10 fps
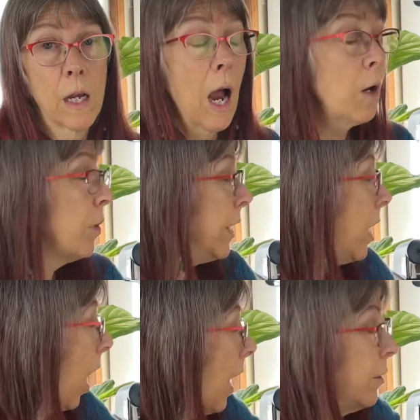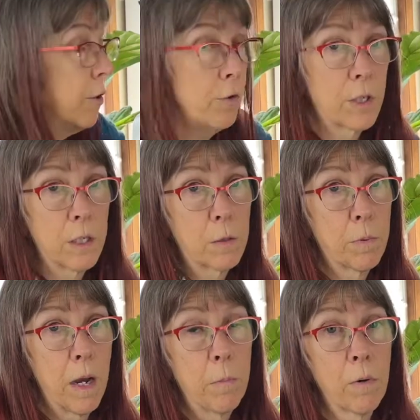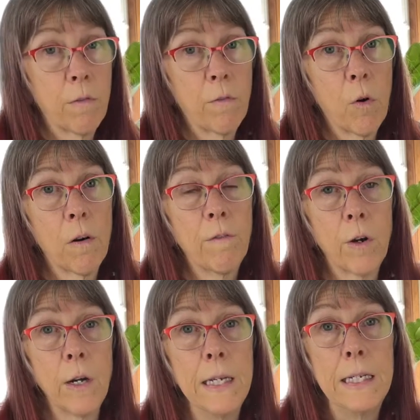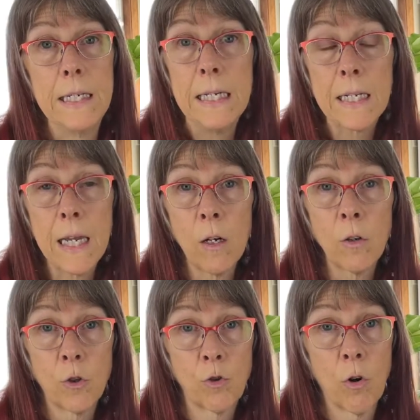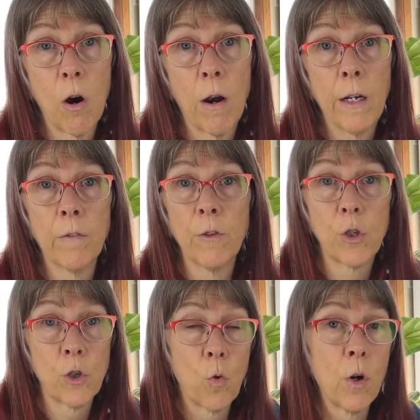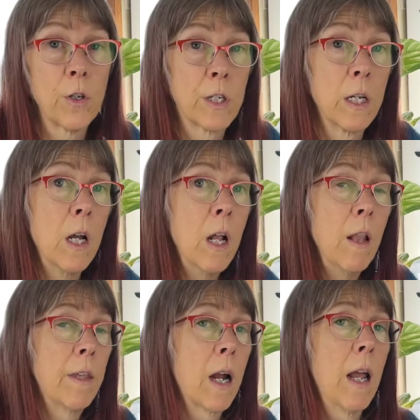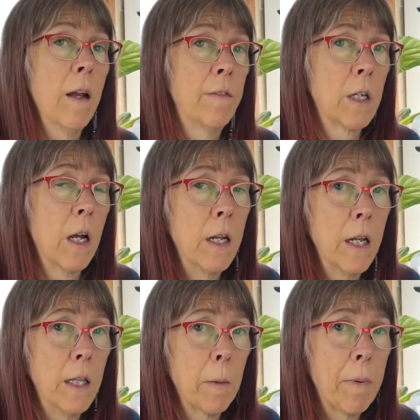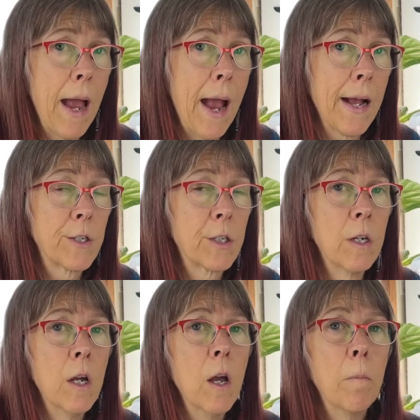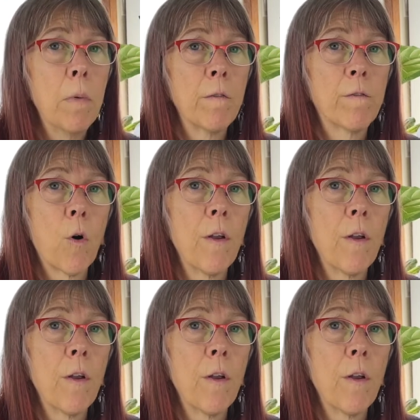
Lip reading: I would not use this paper for a very detailed drawing of the sorts that I have done in the past, but for